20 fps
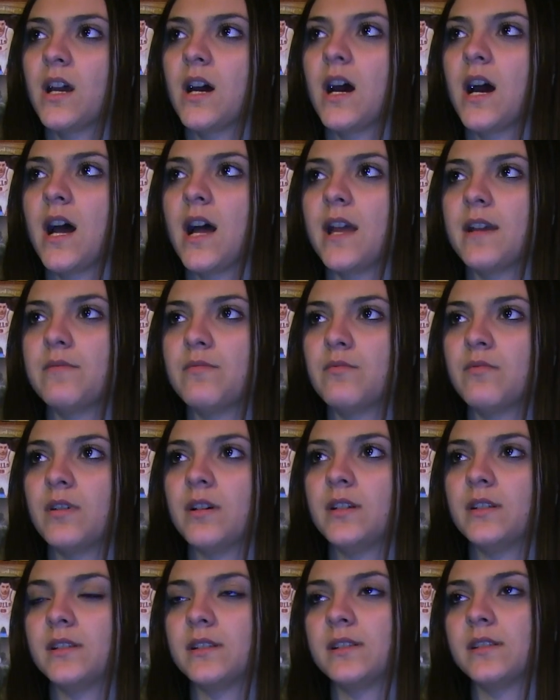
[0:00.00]
I
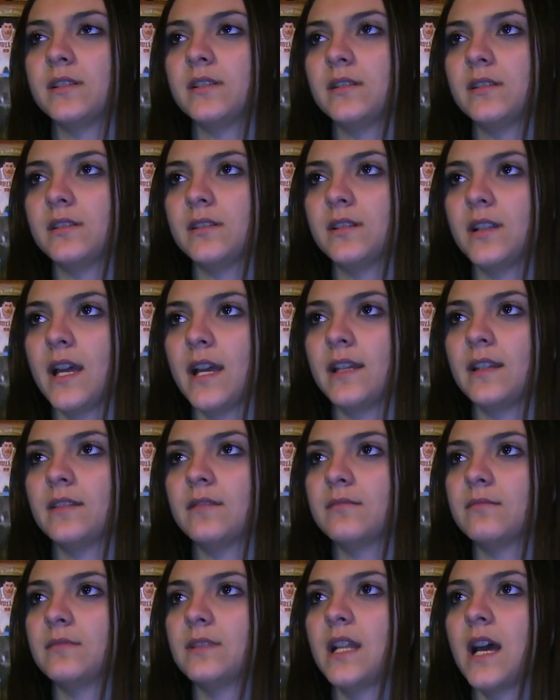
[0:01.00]
was like
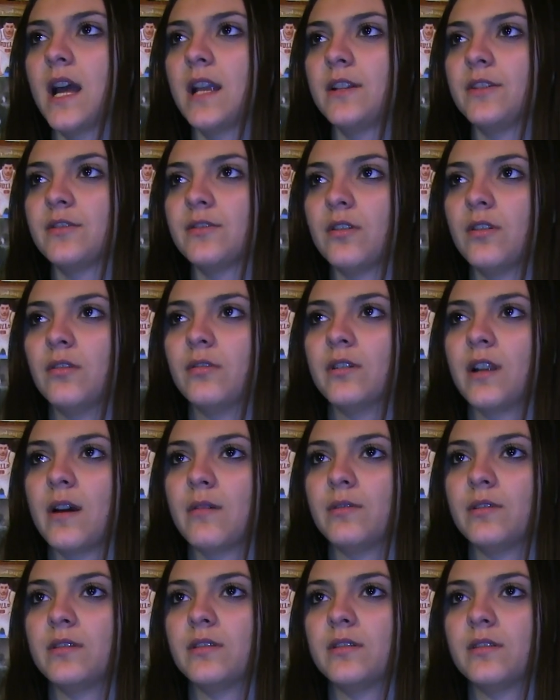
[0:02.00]
9 years old. I
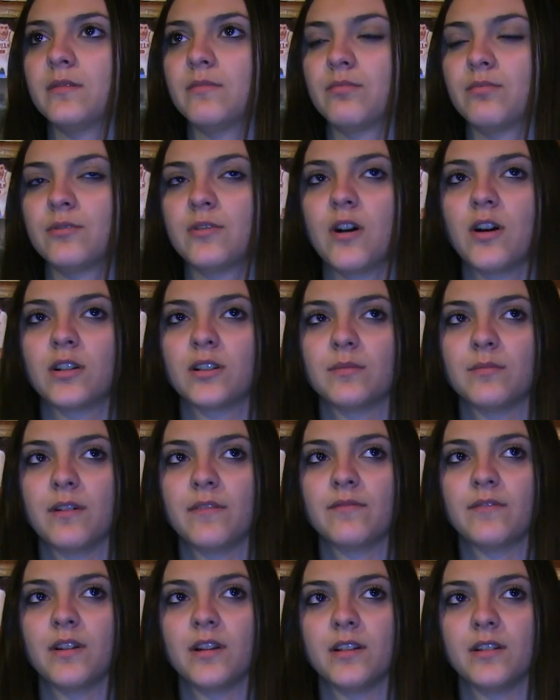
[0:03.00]
would talk to my
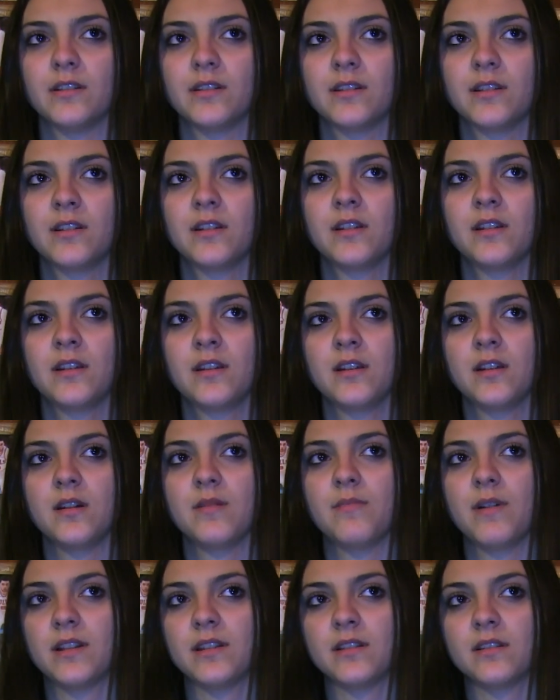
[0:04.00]
friends
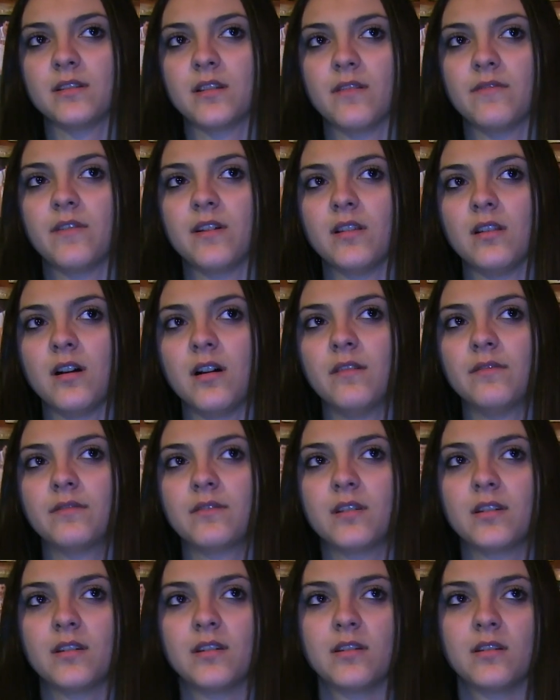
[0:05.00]
about the stuff I
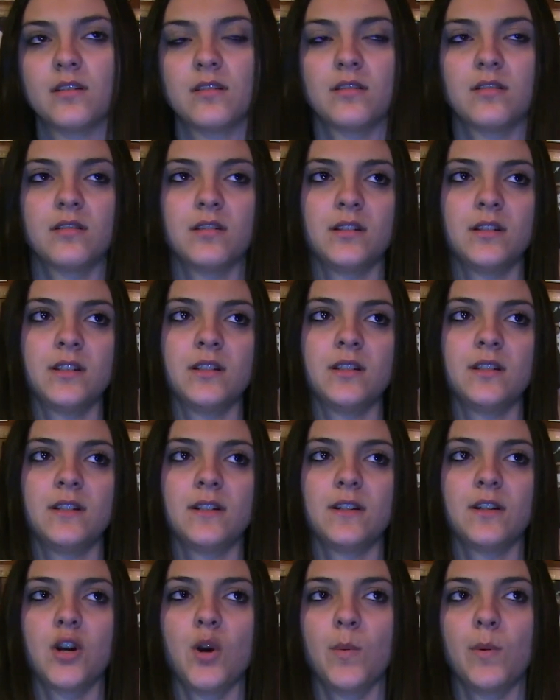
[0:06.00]
loved.
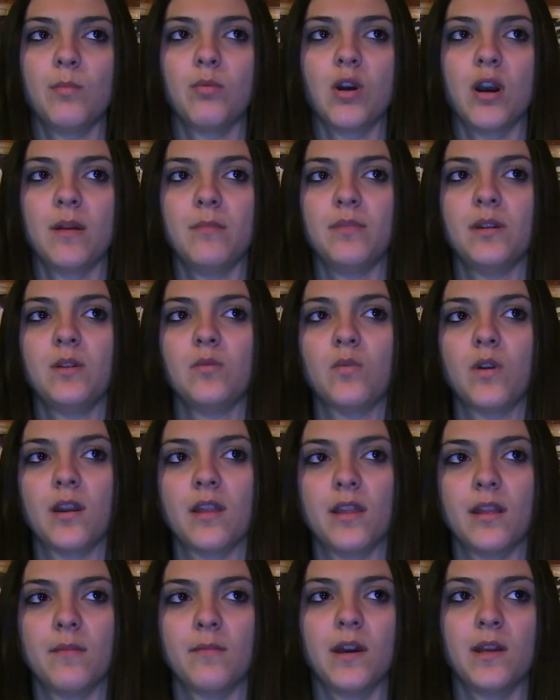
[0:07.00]
Kobe Bryant being one
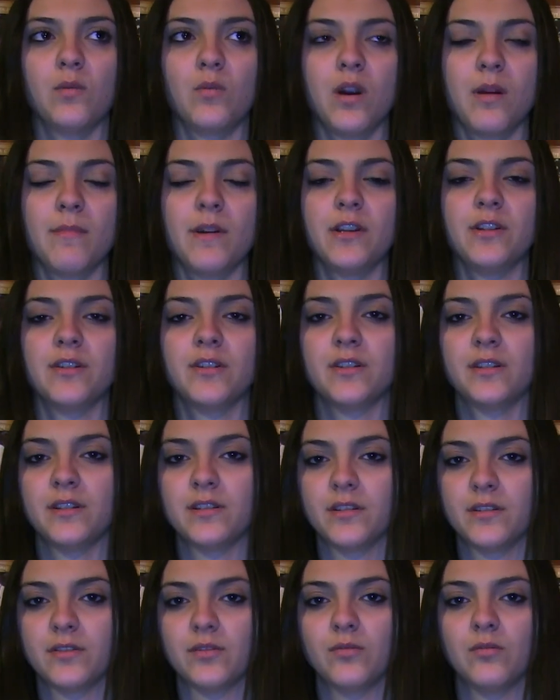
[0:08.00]
of them. I'd wear my
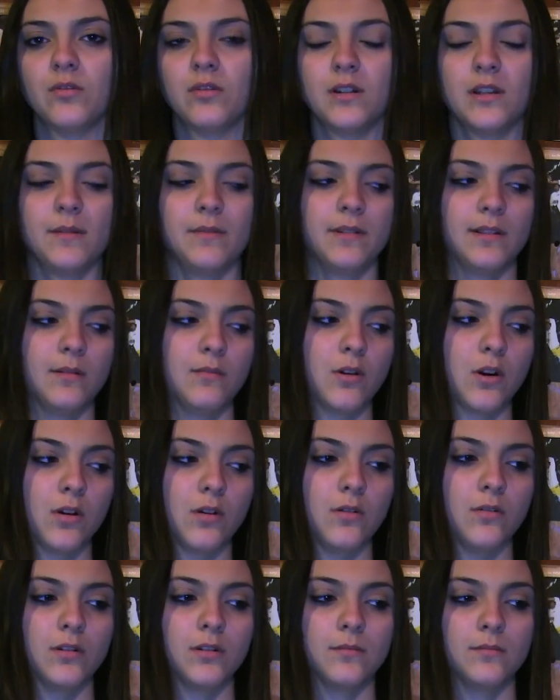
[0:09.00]
jerseys to school, him and Lamar
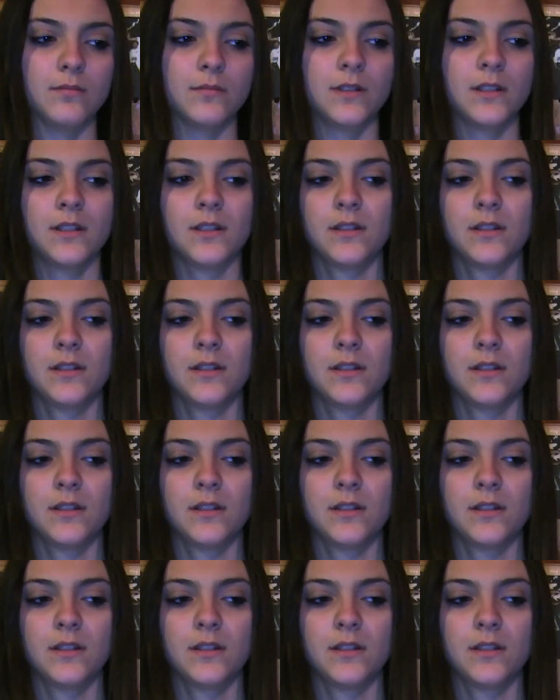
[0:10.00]
Odom.